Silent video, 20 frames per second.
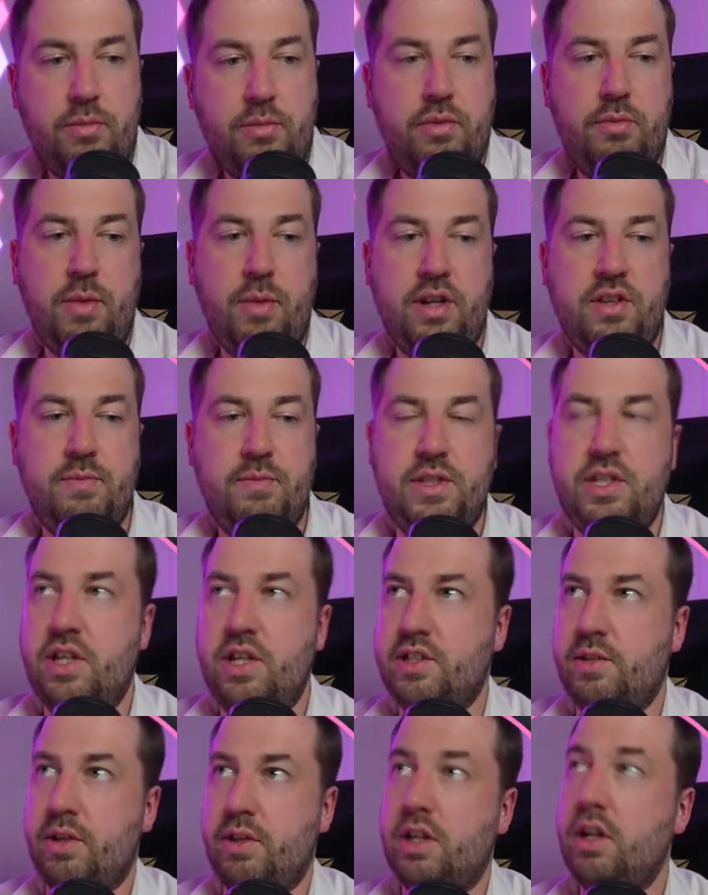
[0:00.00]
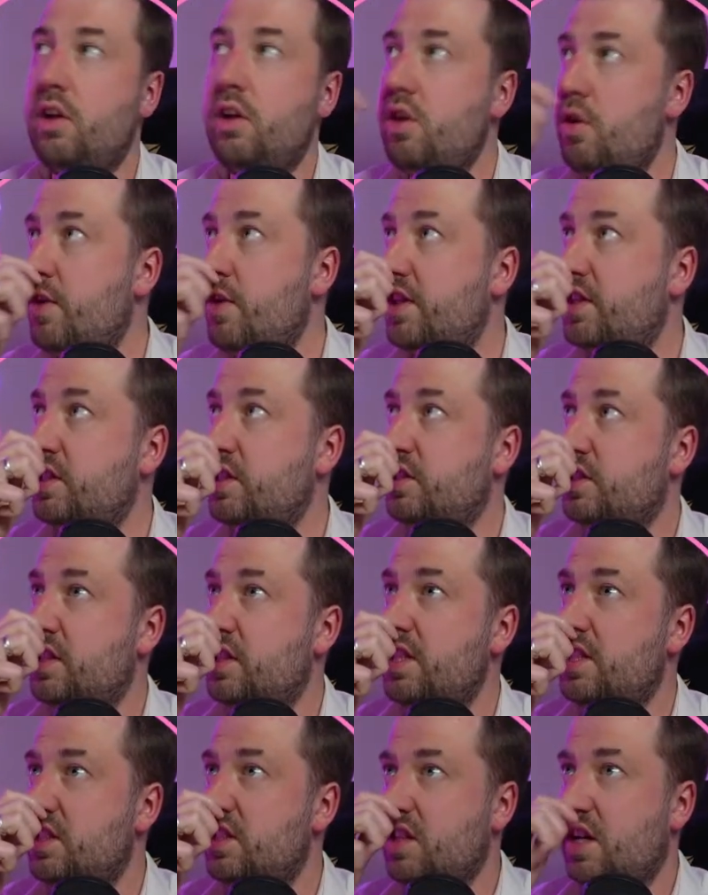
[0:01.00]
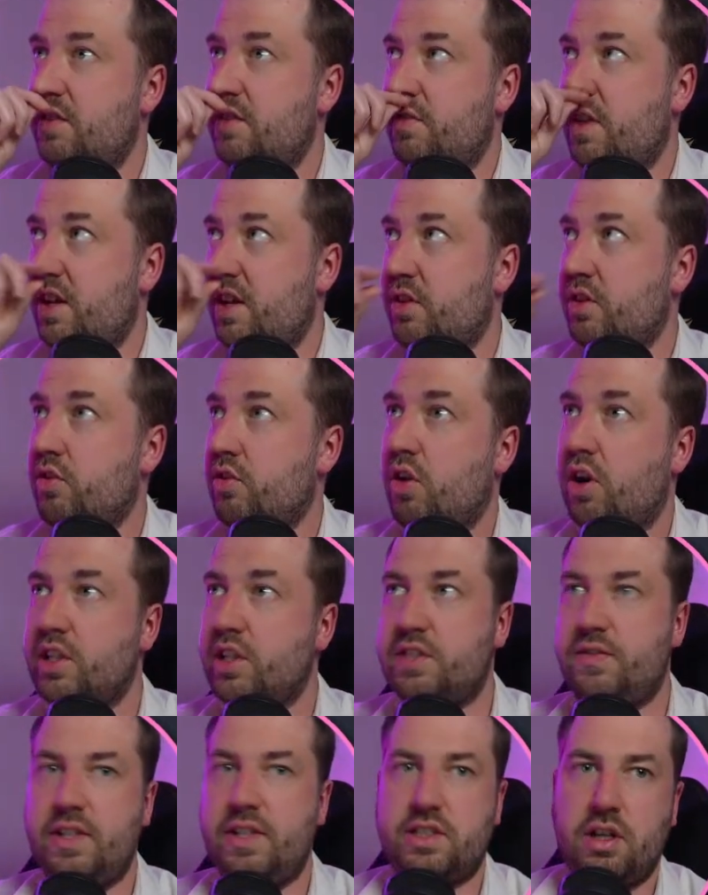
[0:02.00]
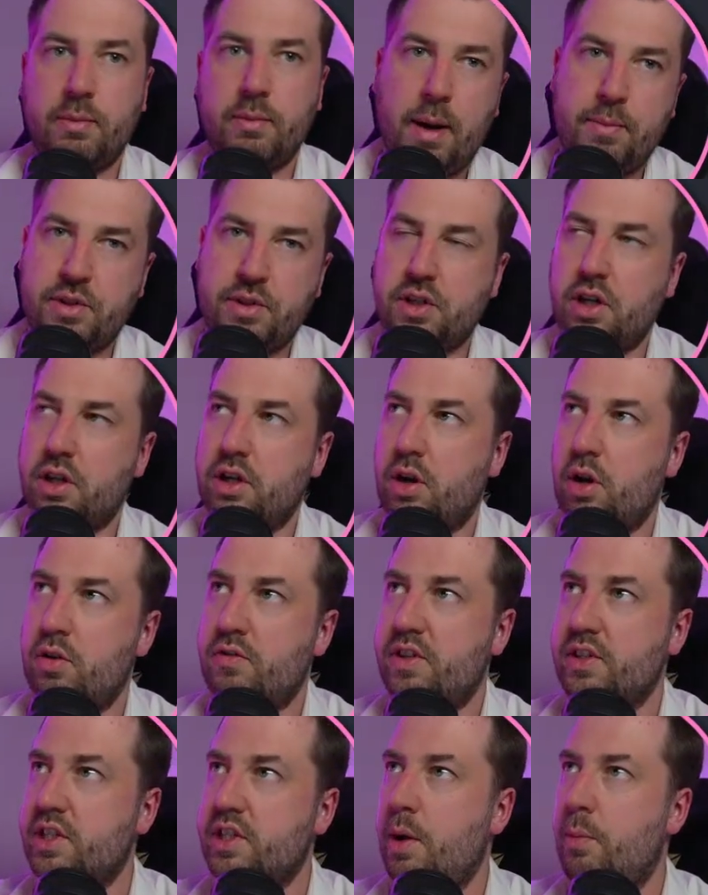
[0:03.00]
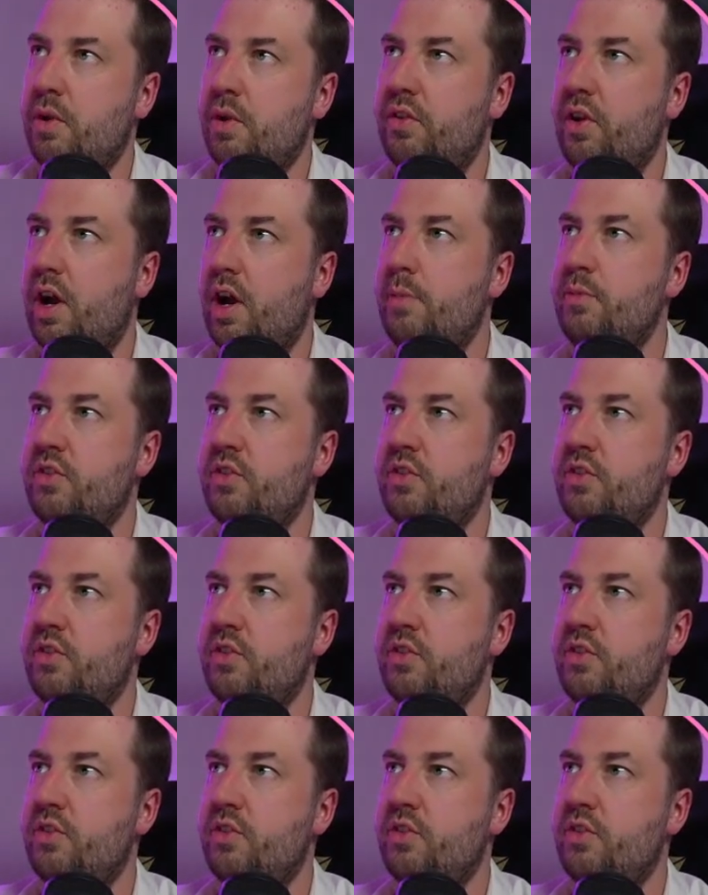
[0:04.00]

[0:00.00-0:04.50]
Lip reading: Might have misheard something. No, this is kind of like the crux of it, so I'm happy to kind of go over this a couple of times.